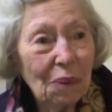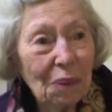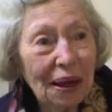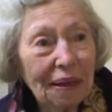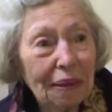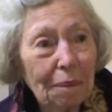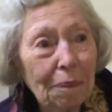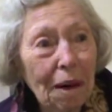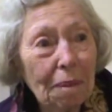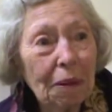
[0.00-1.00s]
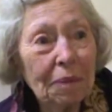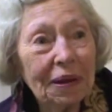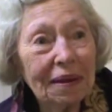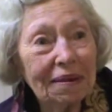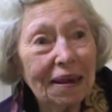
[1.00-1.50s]
Well, the problem
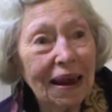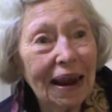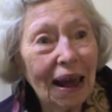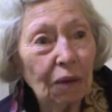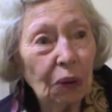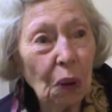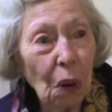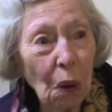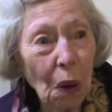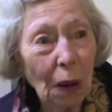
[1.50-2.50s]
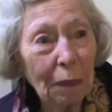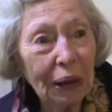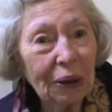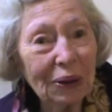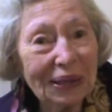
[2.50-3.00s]
is not how long,
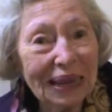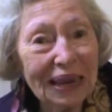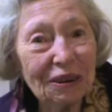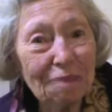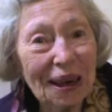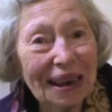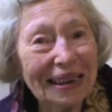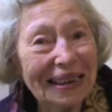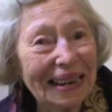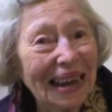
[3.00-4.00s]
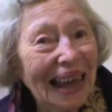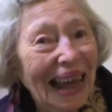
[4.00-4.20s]
because each painting